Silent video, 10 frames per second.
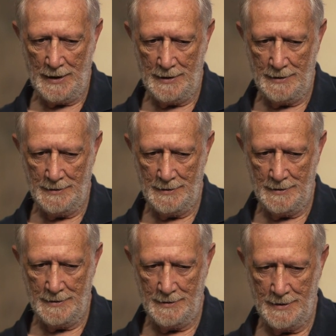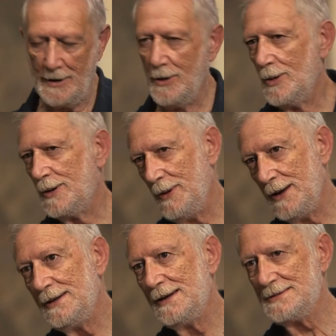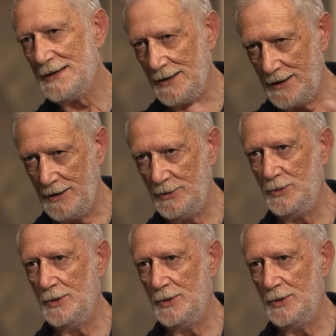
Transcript: heroic paintings like I